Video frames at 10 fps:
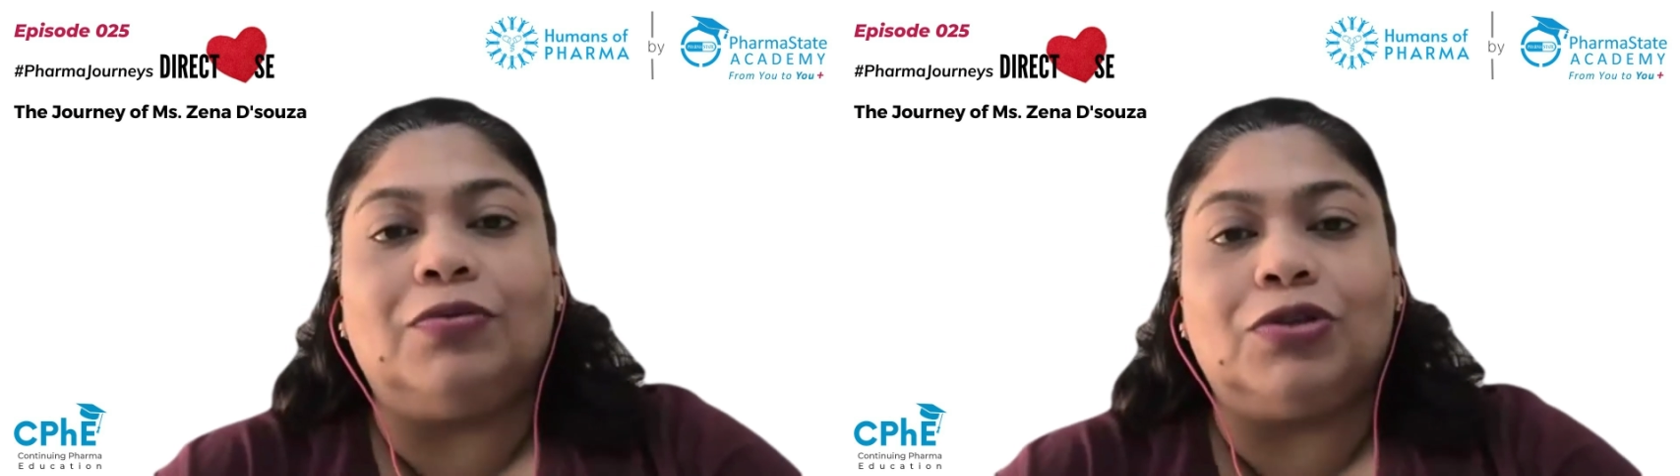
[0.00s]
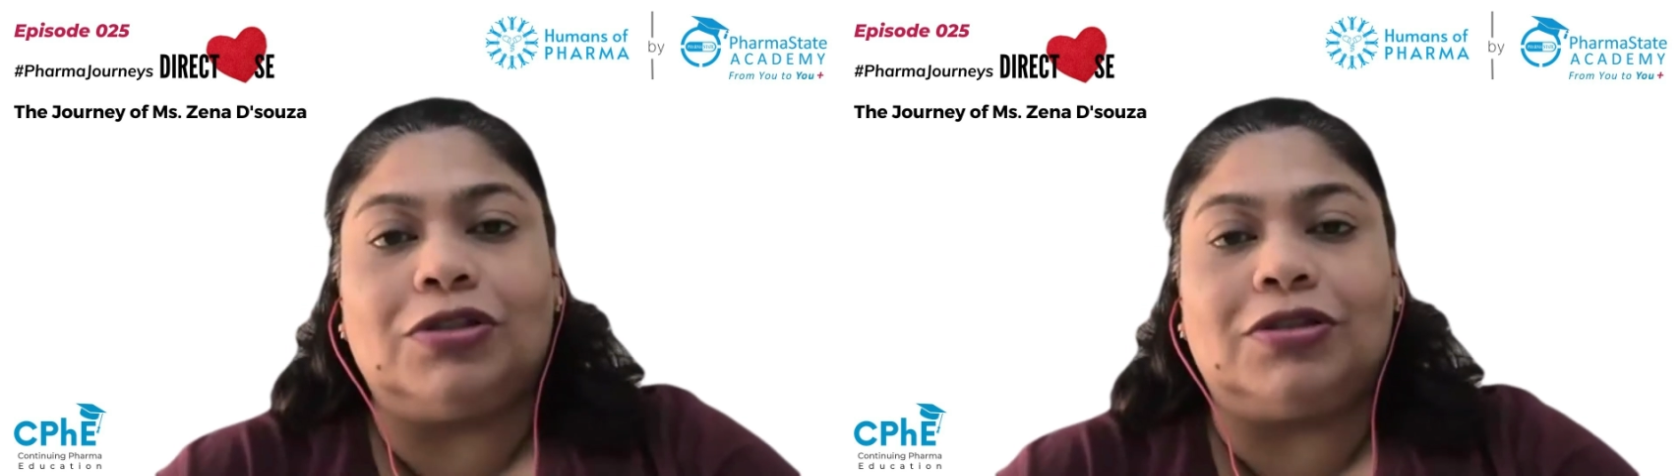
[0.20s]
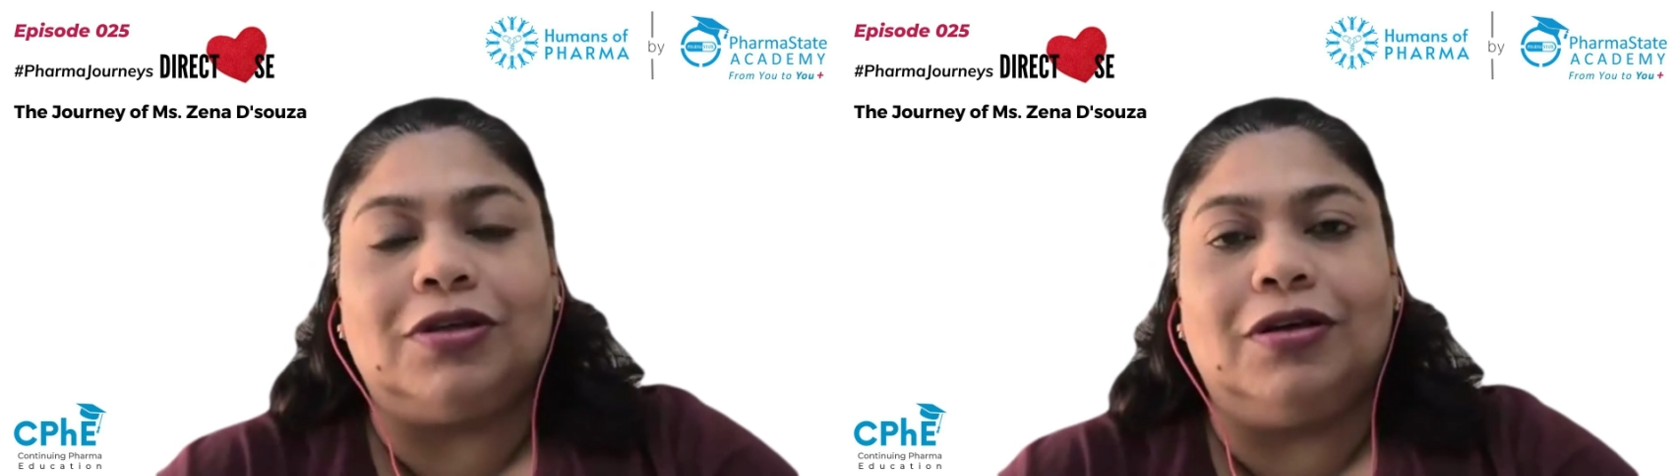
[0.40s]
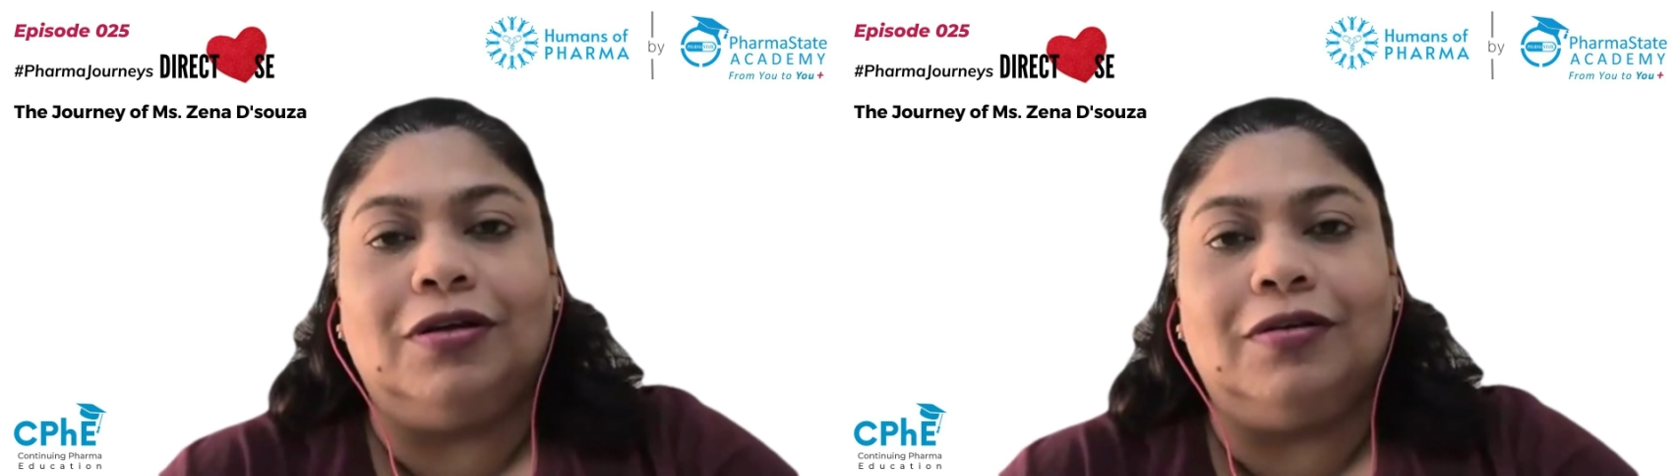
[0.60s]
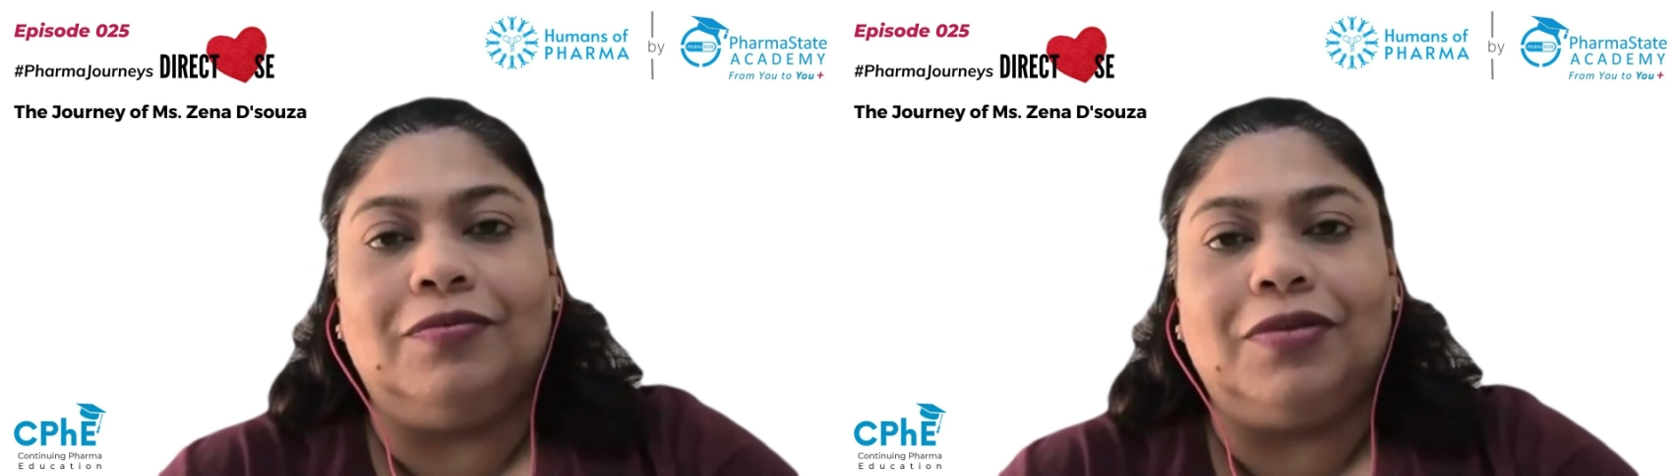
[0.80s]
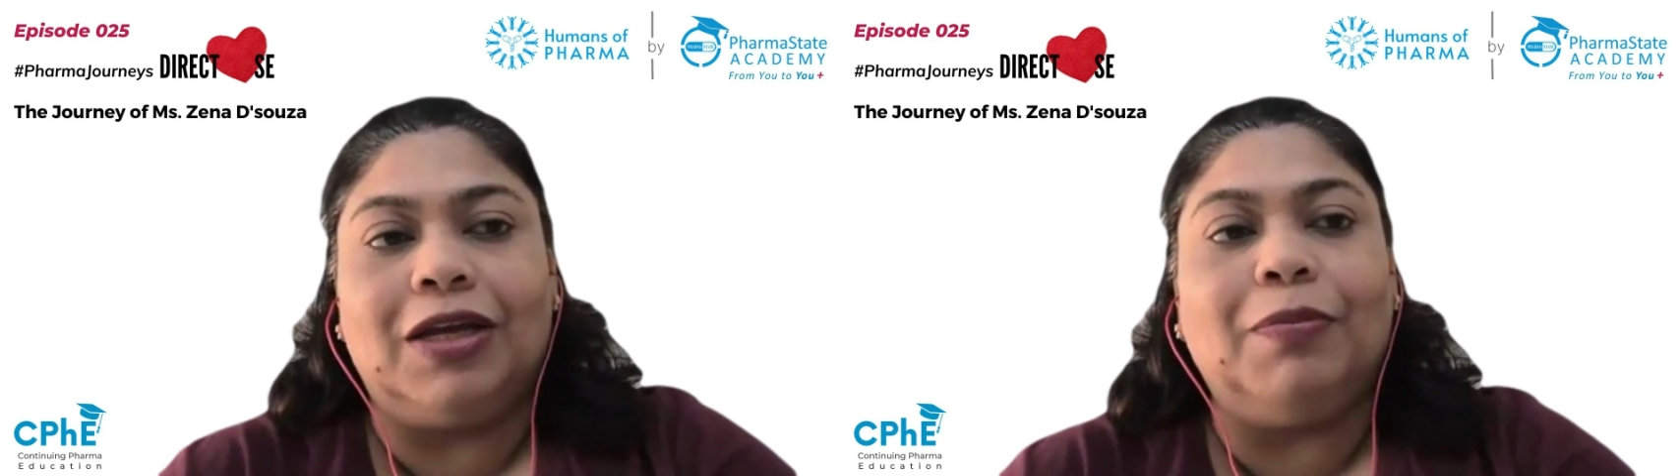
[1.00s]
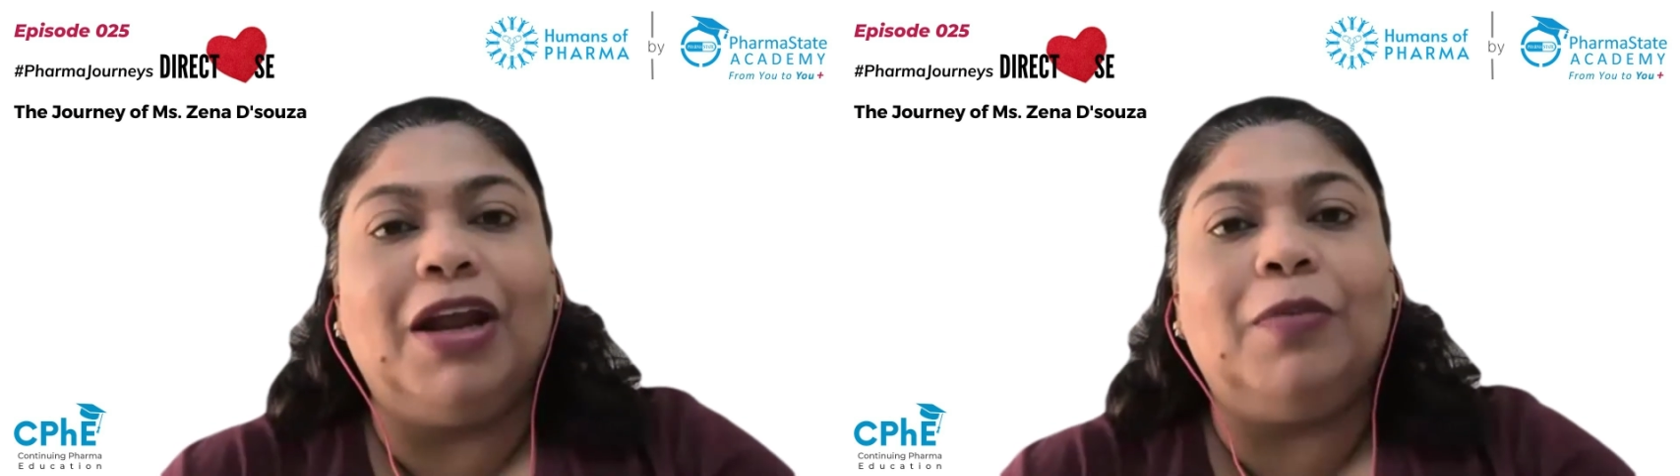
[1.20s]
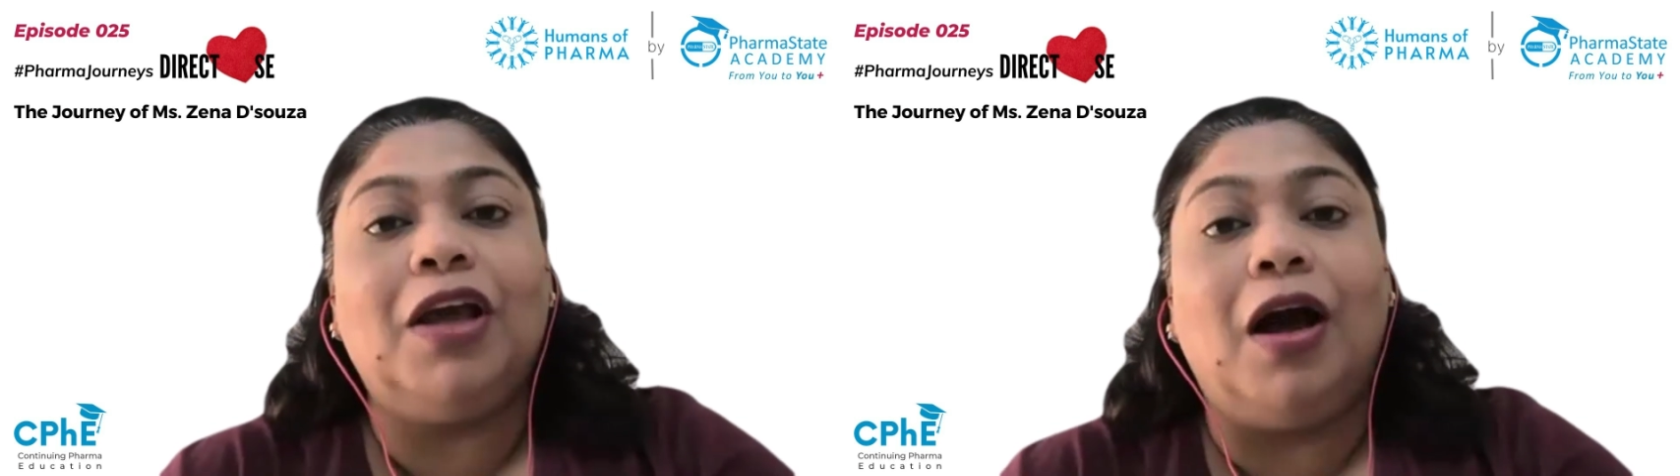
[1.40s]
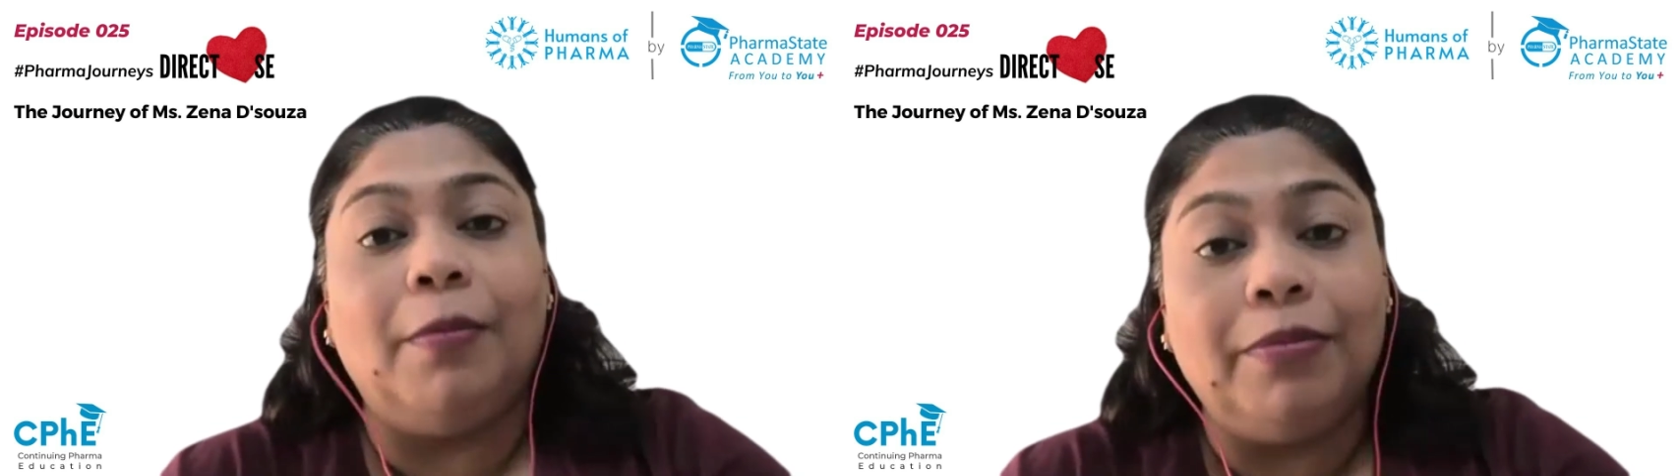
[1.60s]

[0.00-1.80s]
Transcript: It made me